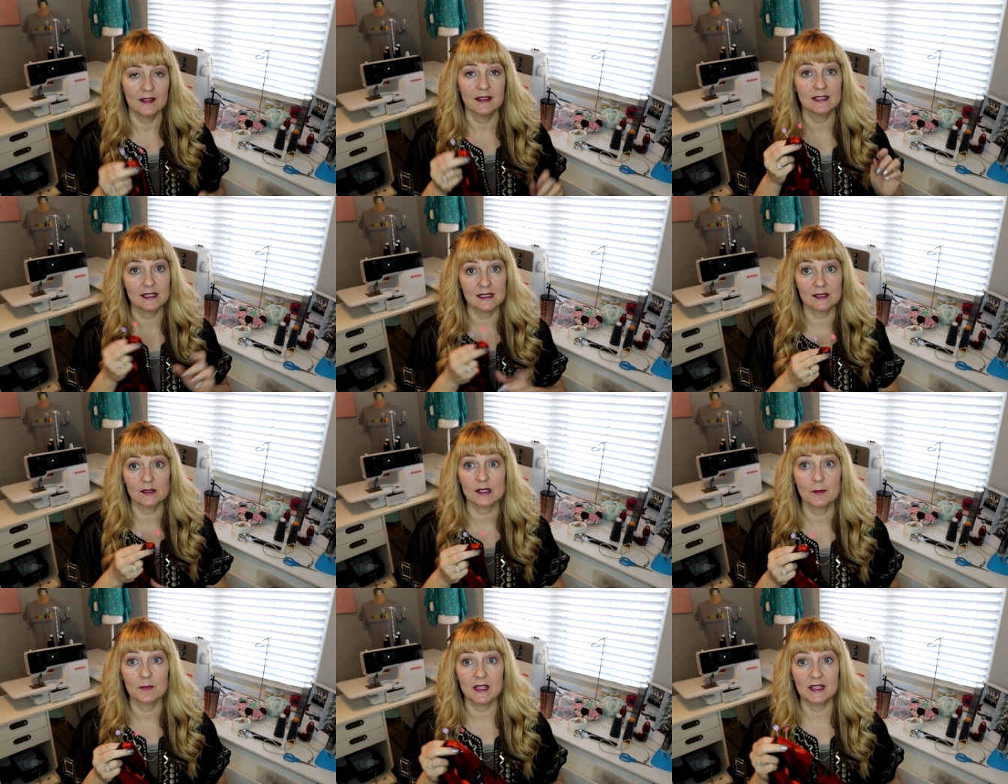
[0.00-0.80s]
This
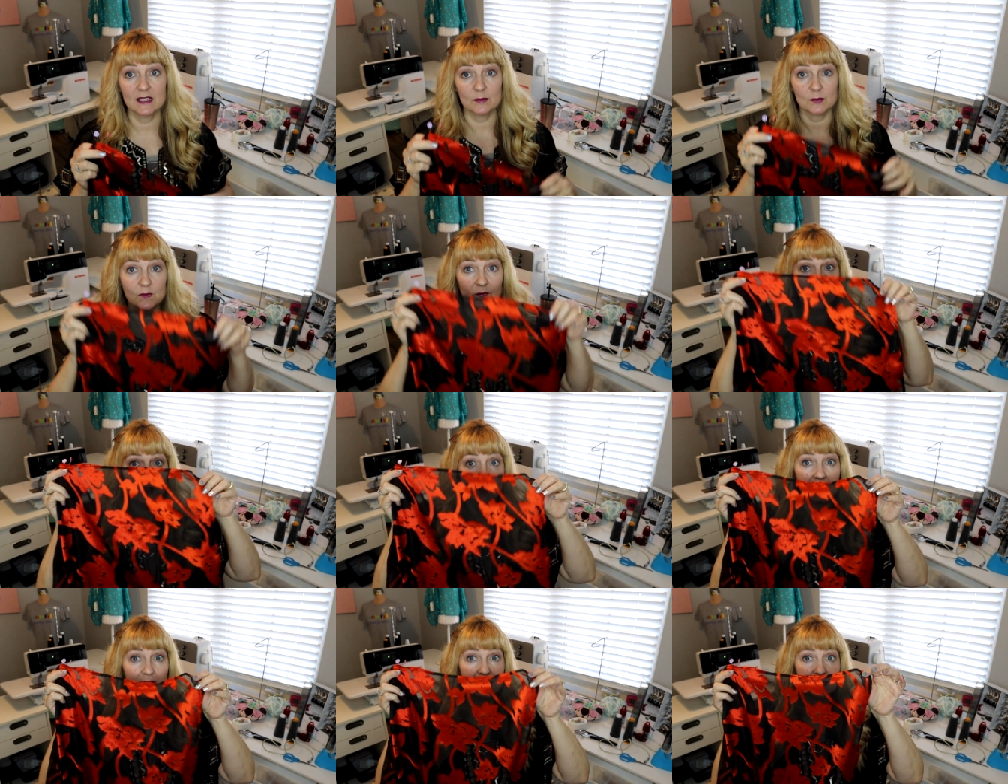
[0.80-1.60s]
is something that's
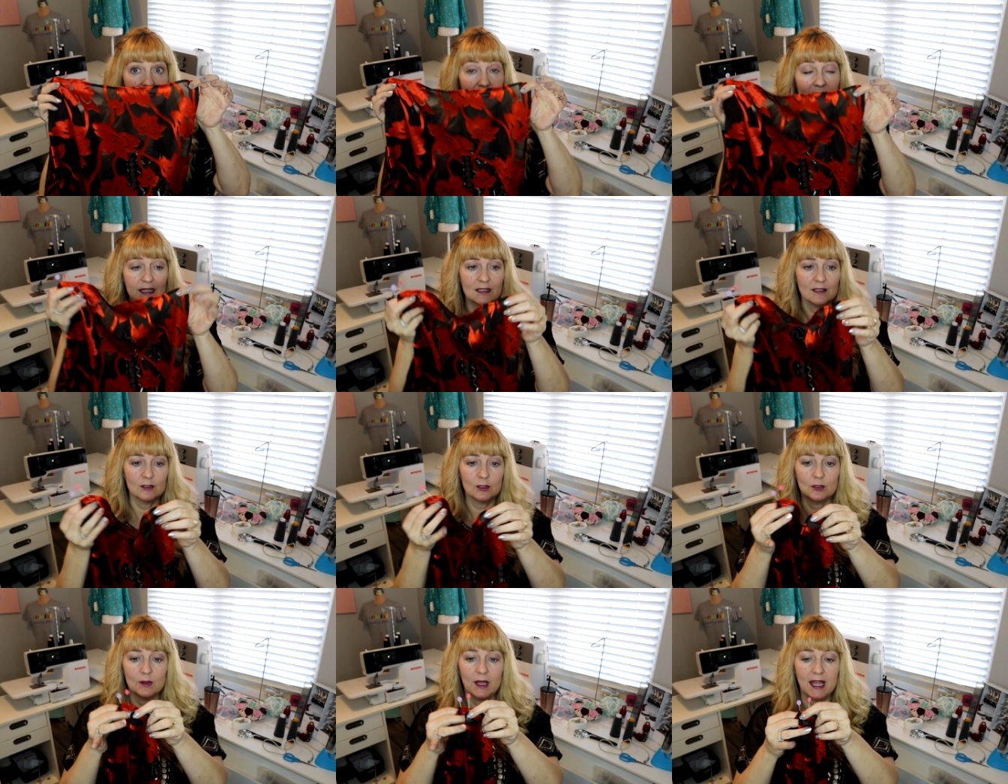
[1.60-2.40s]
very easy
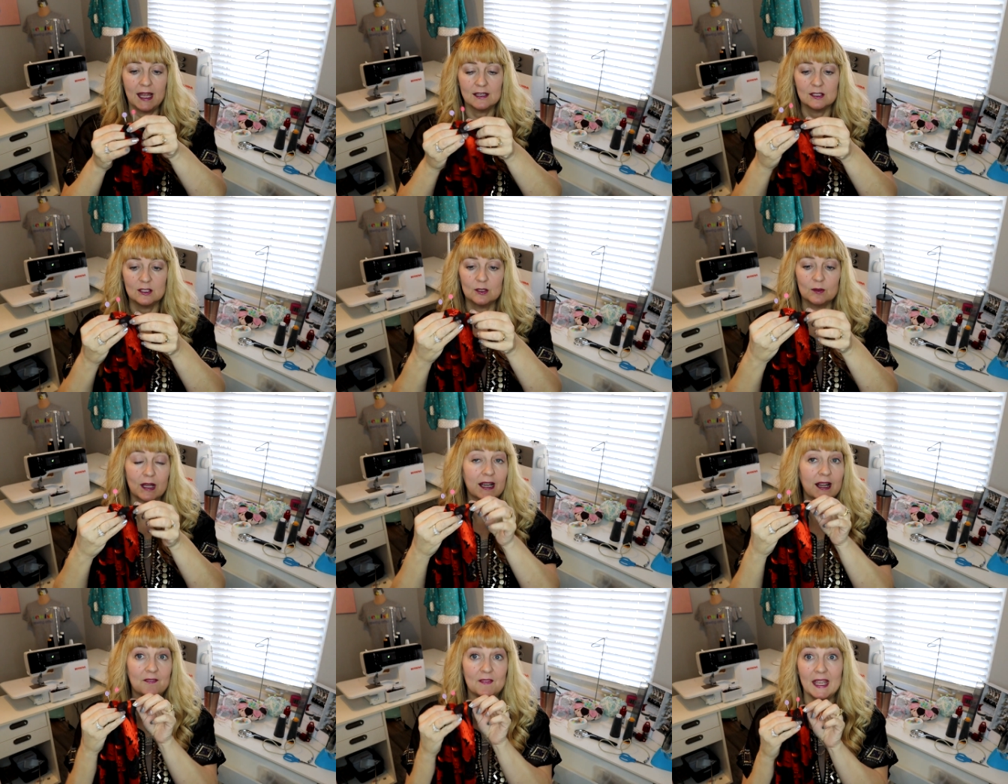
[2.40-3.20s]
to add to
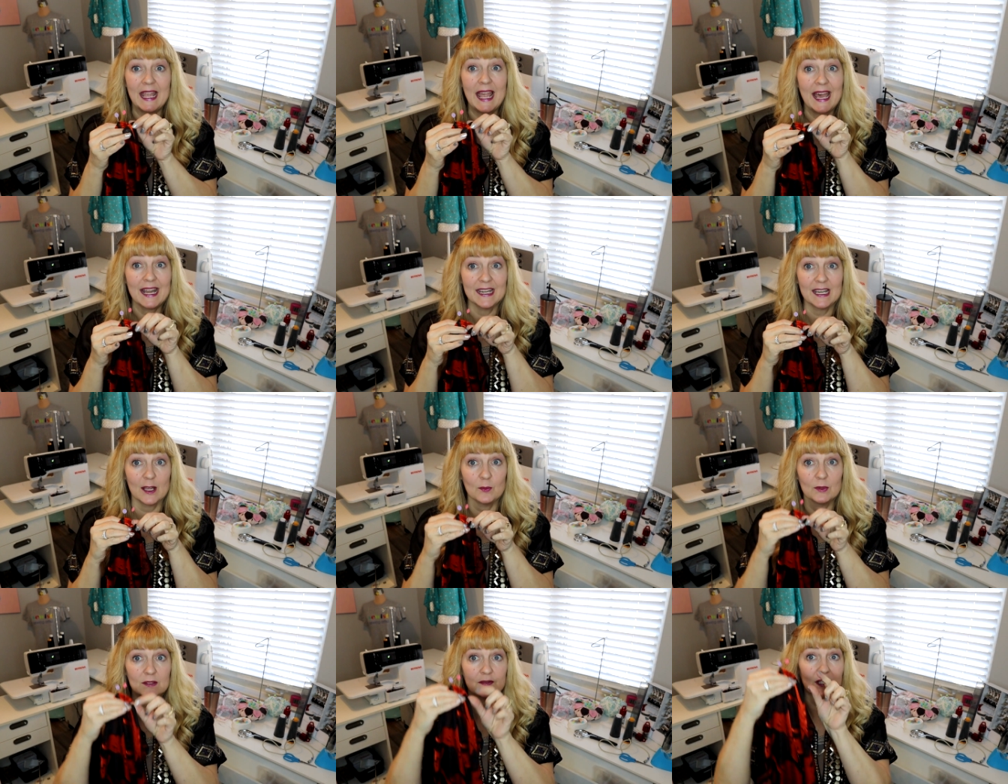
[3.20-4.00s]
and if I had it,
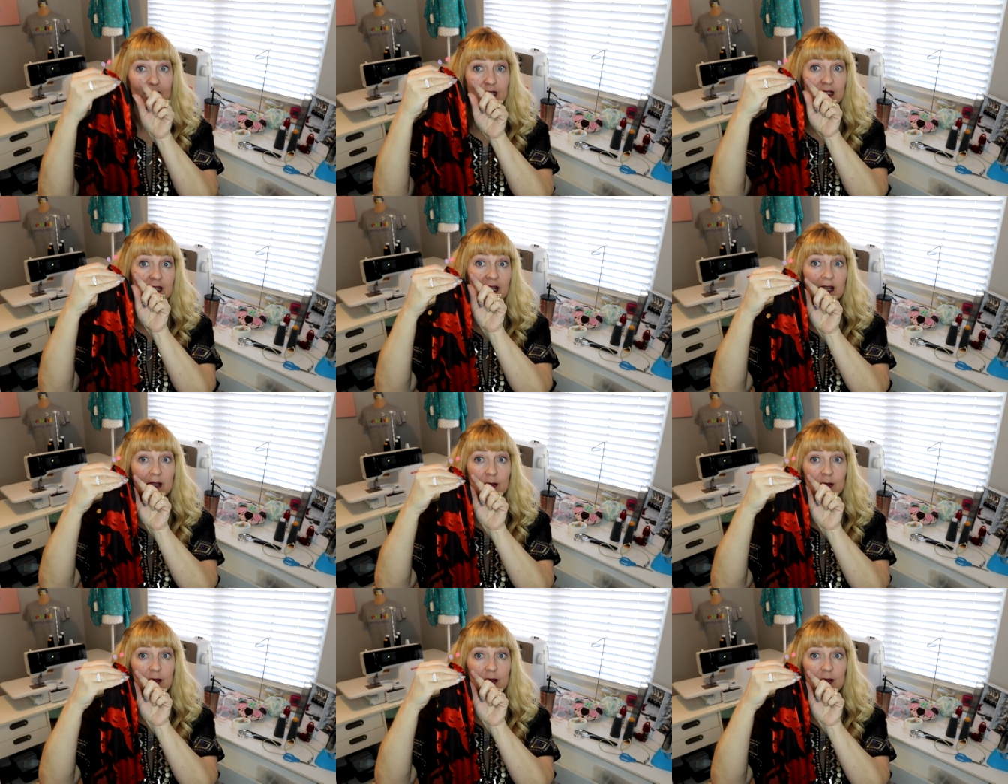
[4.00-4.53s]
I would have done it